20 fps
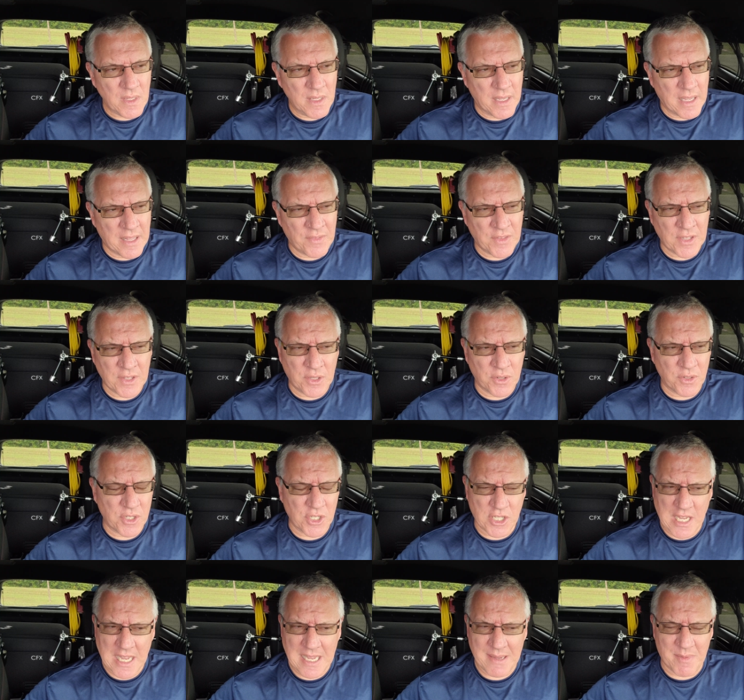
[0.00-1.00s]
And then there
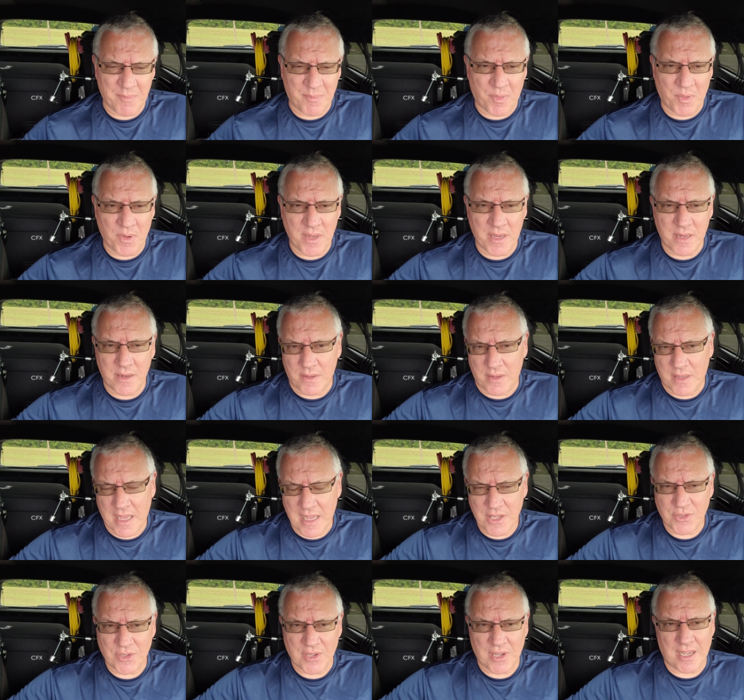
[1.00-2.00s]
just came a point.
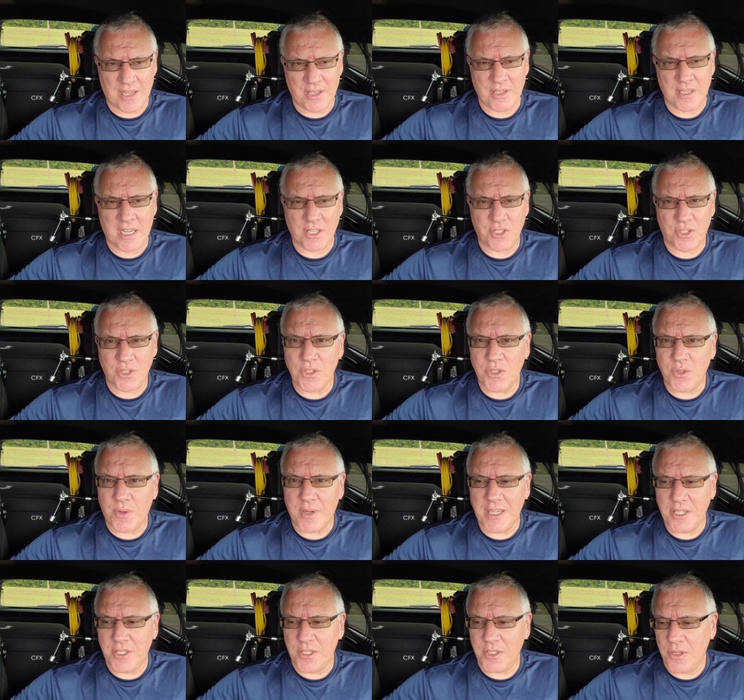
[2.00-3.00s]
Hey, Scott, you got
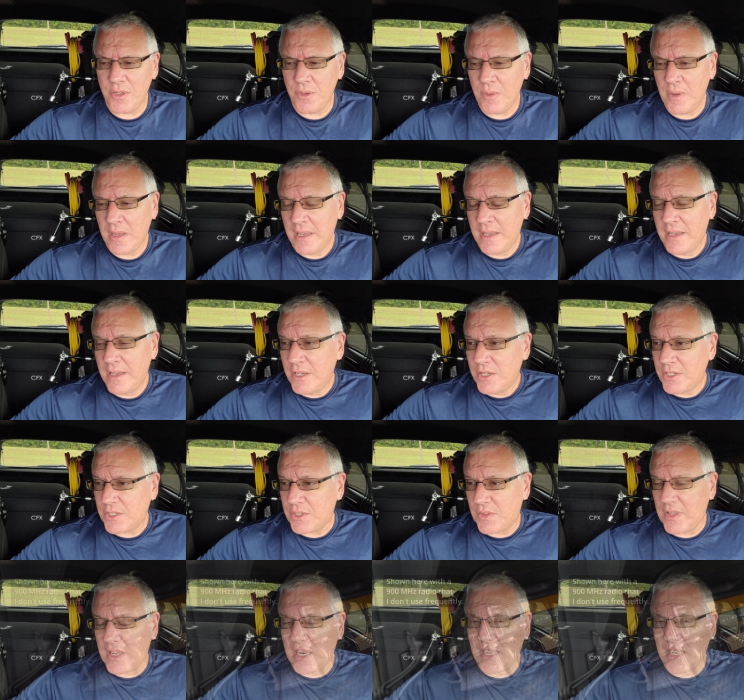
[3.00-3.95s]
222. So then